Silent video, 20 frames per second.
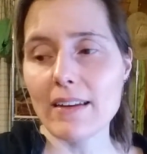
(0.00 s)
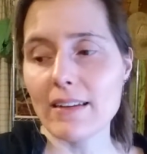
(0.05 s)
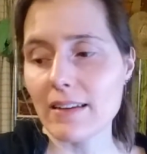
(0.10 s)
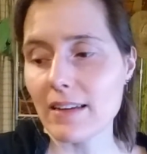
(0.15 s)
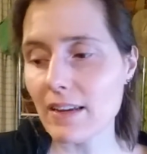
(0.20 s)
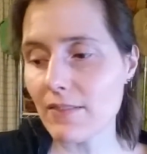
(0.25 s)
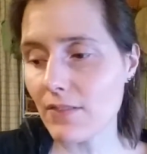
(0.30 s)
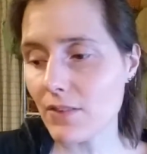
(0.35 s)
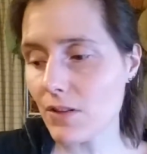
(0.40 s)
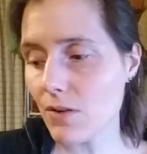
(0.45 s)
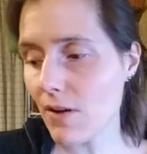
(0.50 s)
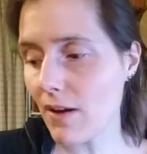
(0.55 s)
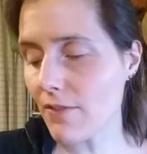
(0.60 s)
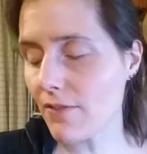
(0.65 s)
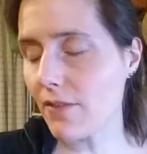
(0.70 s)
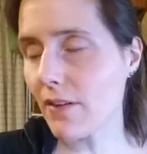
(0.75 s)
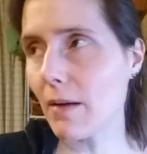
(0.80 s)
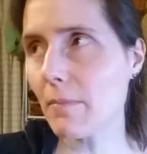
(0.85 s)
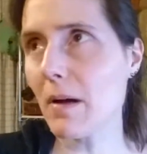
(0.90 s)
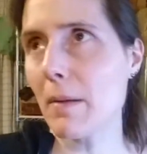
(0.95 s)
And even though
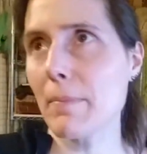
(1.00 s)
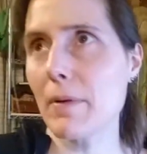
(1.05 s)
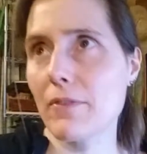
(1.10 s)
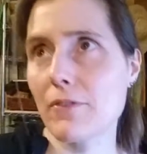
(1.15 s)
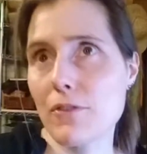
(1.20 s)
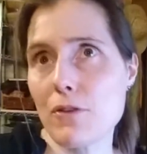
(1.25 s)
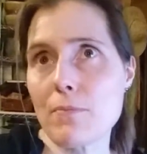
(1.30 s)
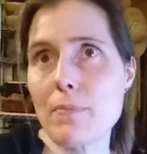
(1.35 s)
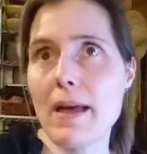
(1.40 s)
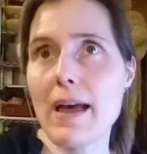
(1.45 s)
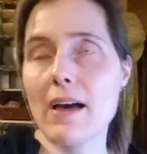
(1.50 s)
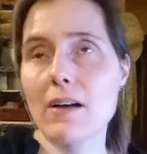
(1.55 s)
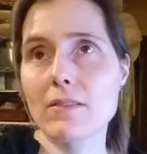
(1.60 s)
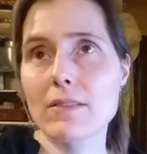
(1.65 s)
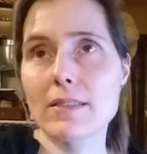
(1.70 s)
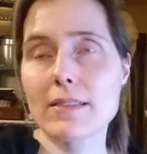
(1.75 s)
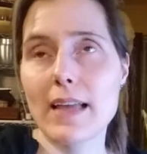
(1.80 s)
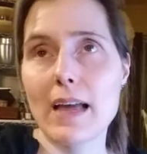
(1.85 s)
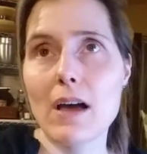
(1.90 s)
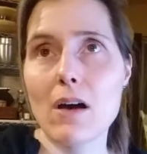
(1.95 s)
I'm up a few
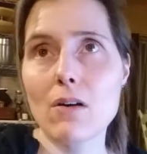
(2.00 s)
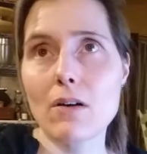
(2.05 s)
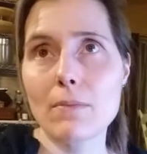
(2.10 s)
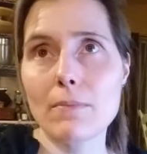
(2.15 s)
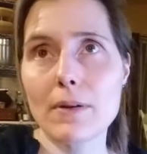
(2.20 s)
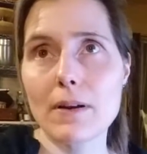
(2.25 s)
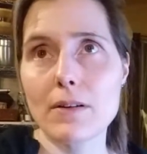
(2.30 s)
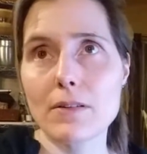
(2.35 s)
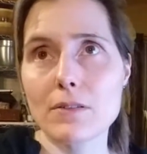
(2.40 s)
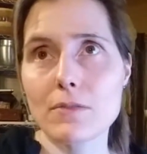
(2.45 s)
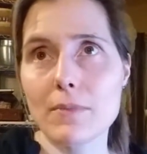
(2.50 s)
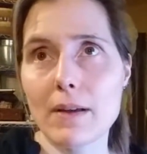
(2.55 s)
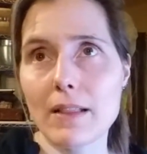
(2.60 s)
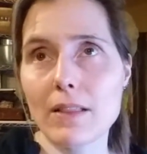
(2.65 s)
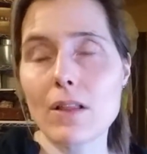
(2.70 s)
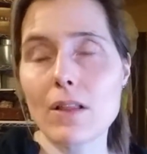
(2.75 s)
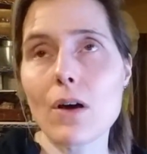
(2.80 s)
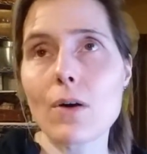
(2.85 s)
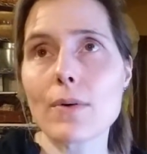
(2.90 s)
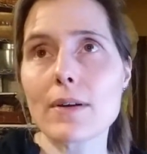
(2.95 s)
pounds now compared to my
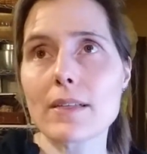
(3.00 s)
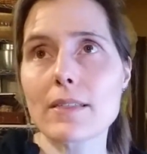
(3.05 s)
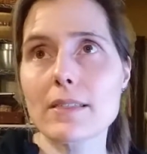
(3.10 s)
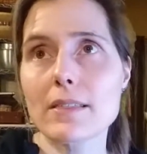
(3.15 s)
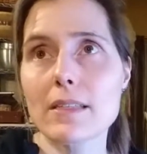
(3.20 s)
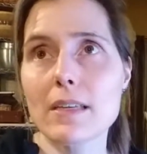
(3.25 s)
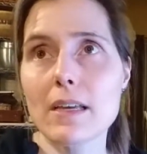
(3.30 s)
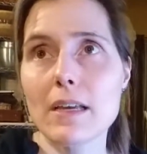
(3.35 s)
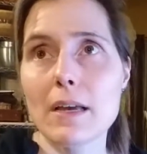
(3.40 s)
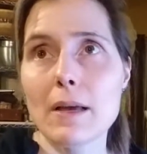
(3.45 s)
lowest,